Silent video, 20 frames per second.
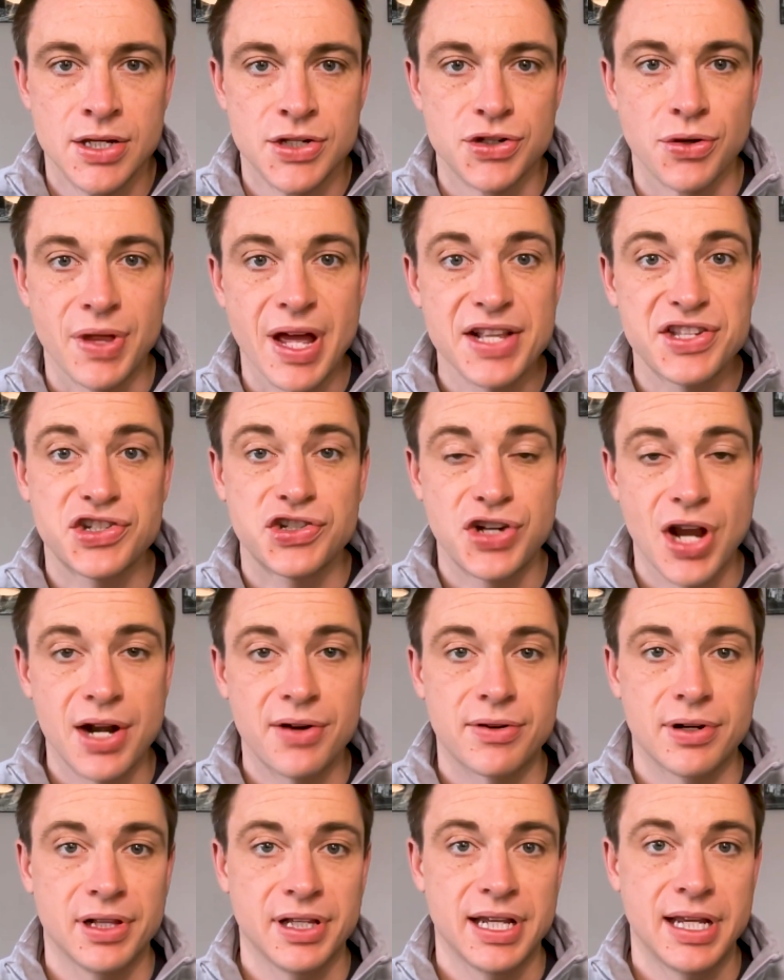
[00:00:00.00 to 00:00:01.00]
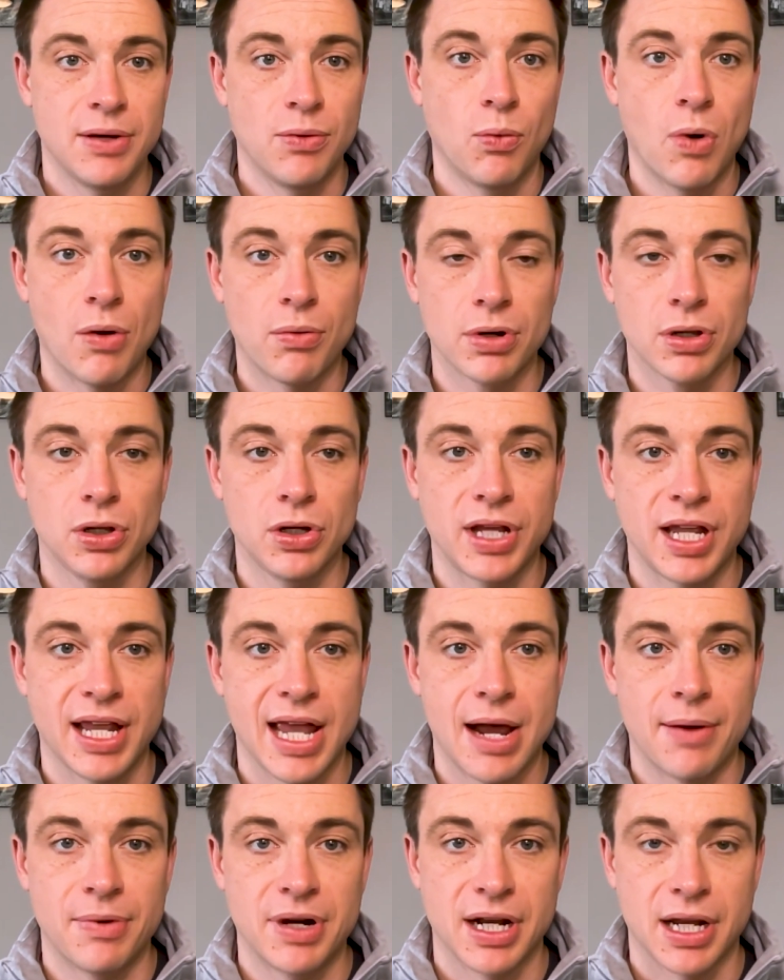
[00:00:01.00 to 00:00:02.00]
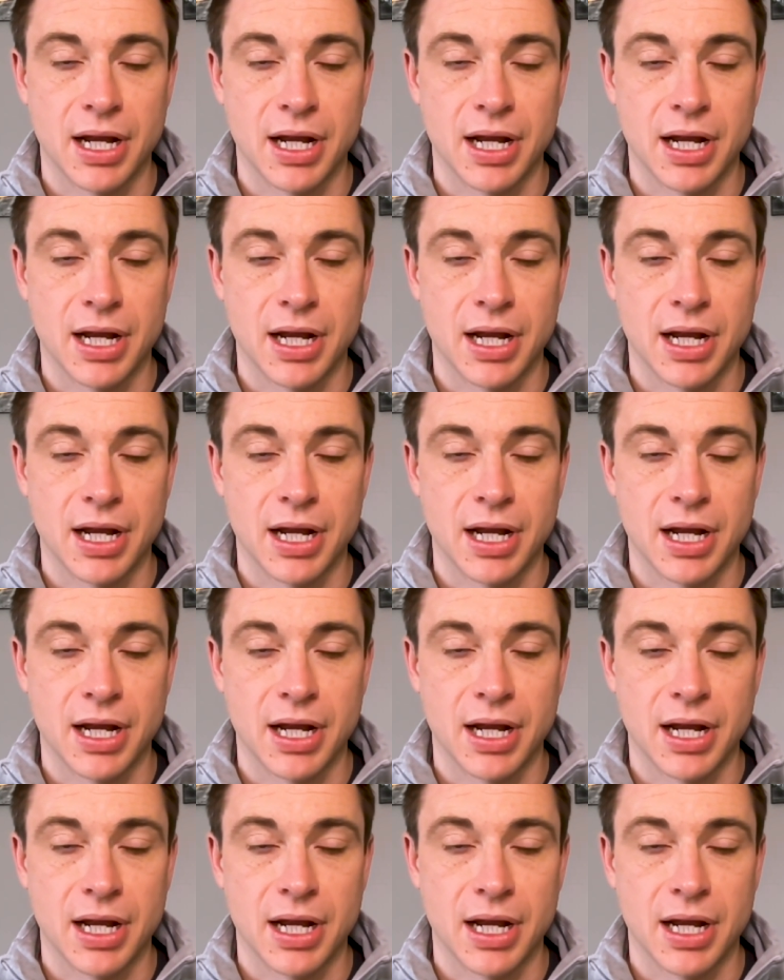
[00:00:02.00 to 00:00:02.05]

So that's generally what we're looking at when